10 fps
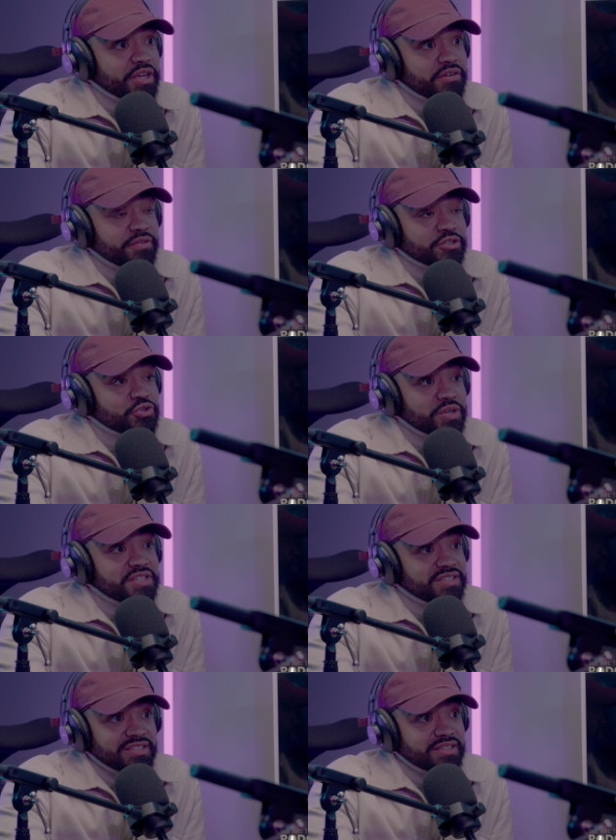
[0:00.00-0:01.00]
of your
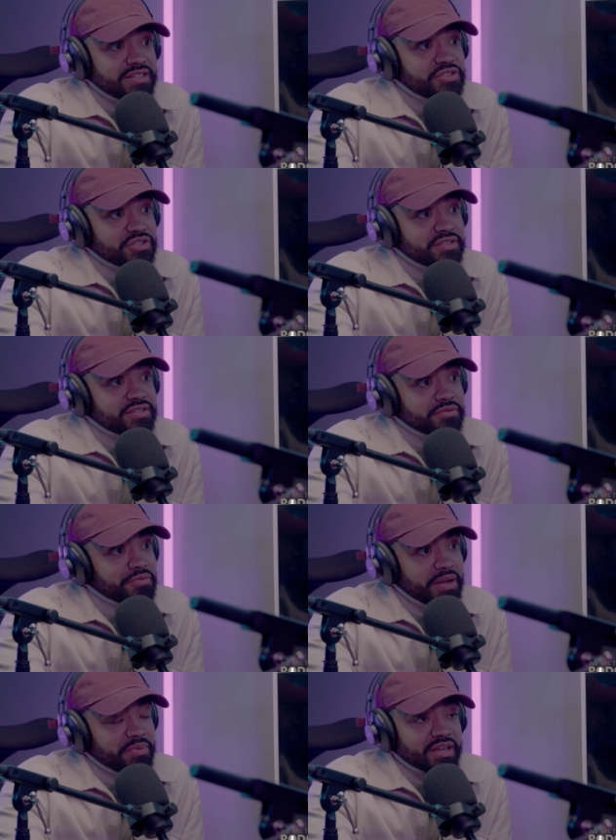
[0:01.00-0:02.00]
choices and decisions,
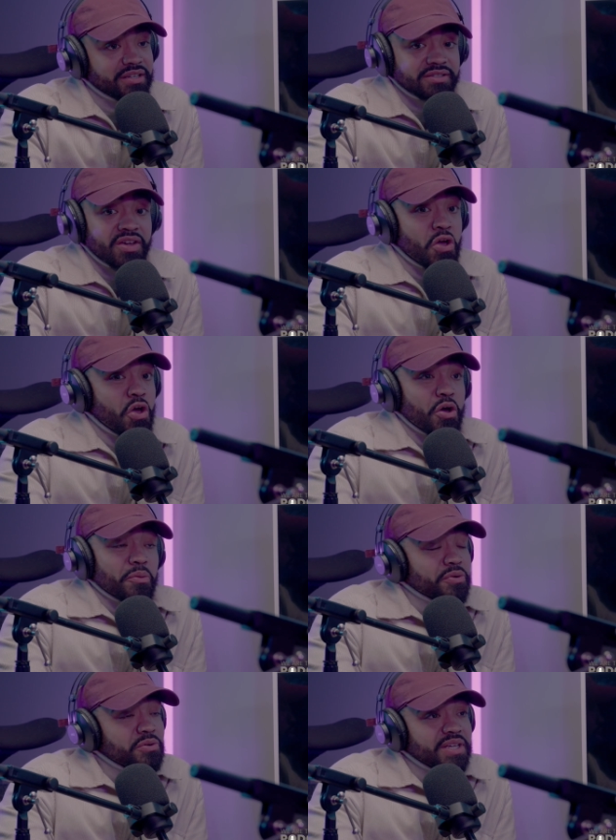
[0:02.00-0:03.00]
right? Because
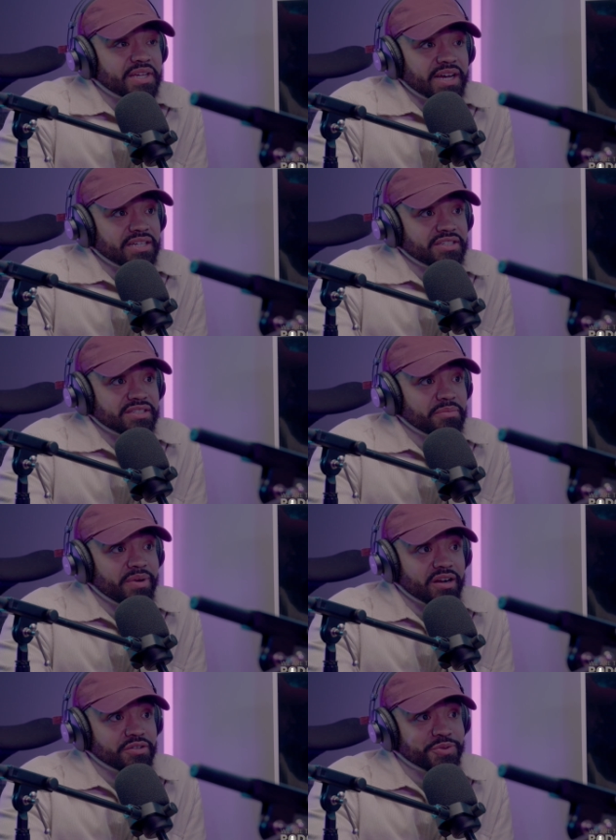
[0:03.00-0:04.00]
we're only conscious
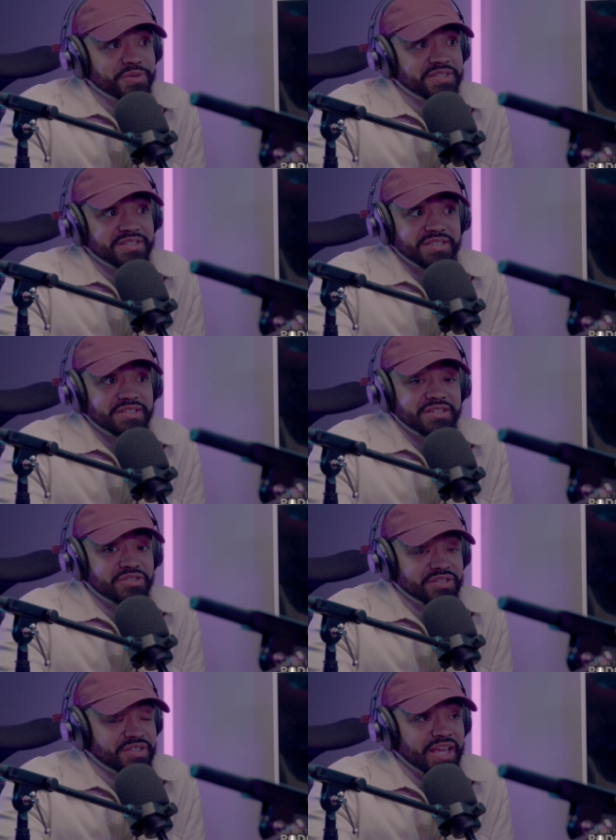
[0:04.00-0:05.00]
about our choices and
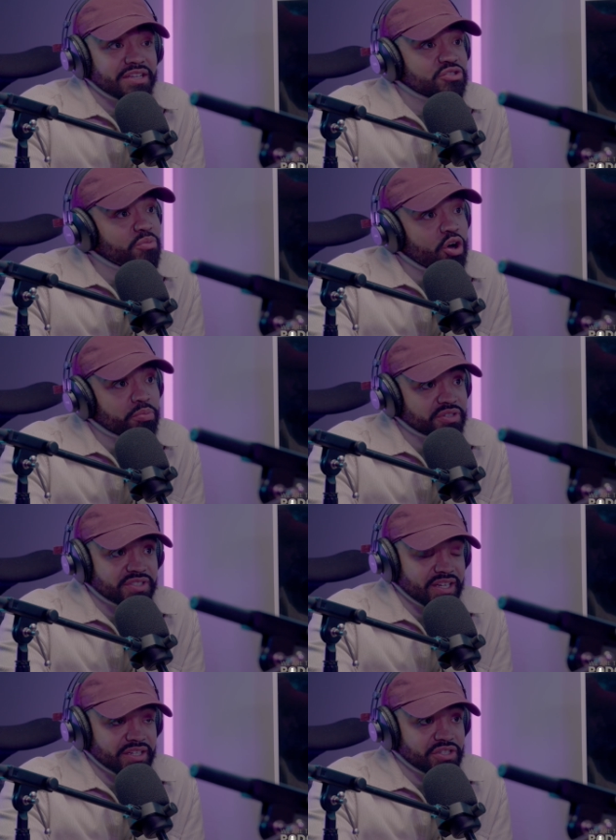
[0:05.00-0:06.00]
decisions a small
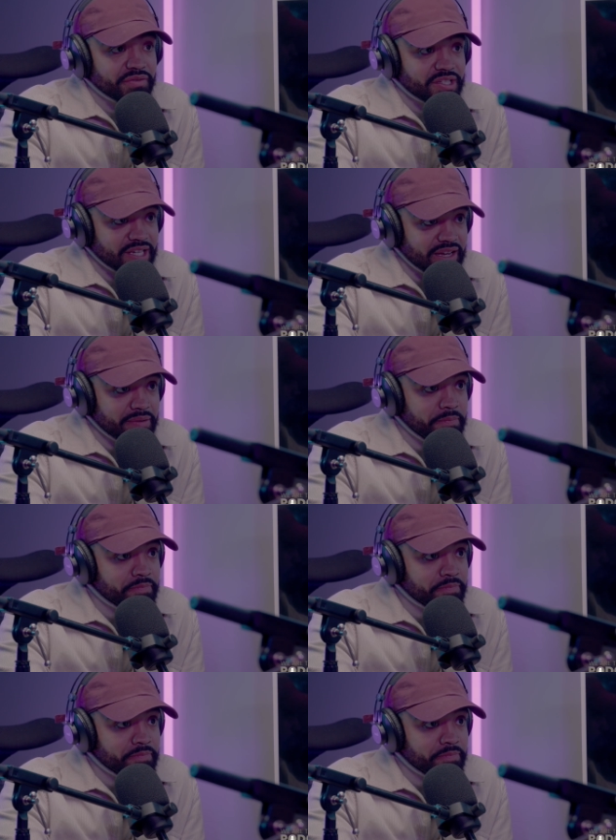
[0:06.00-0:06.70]
percentage of the time.